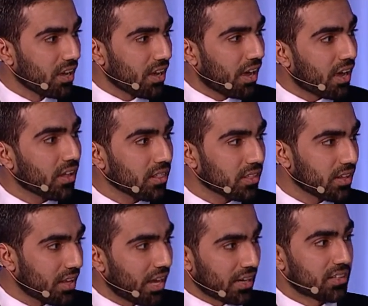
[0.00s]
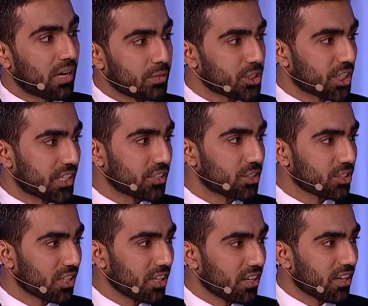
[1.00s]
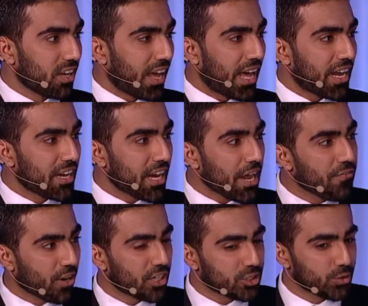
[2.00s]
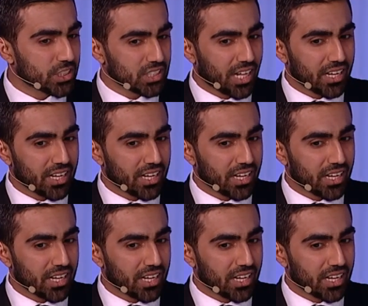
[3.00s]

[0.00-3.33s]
health and climate change. And if countries